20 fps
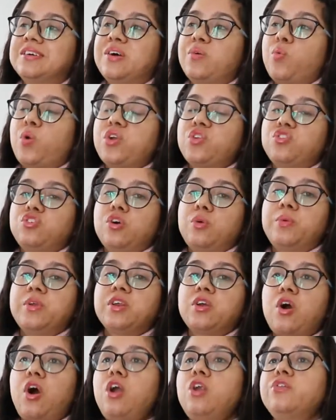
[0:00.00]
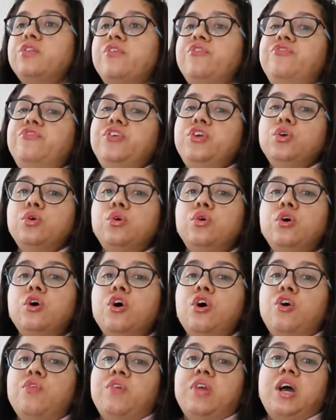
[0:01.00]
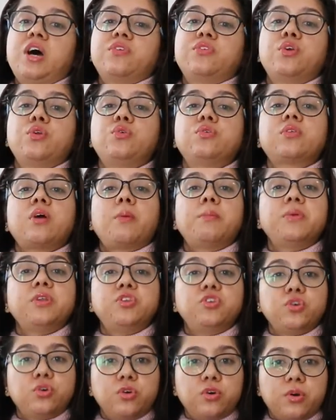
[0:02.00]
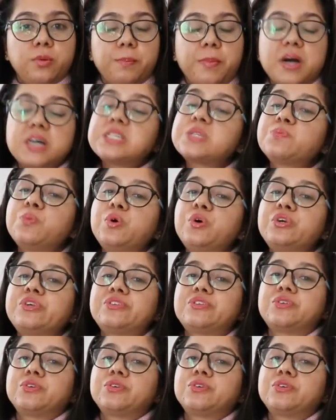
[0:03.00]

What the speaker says: Once you have been called, the VO will ask you to submit your passport.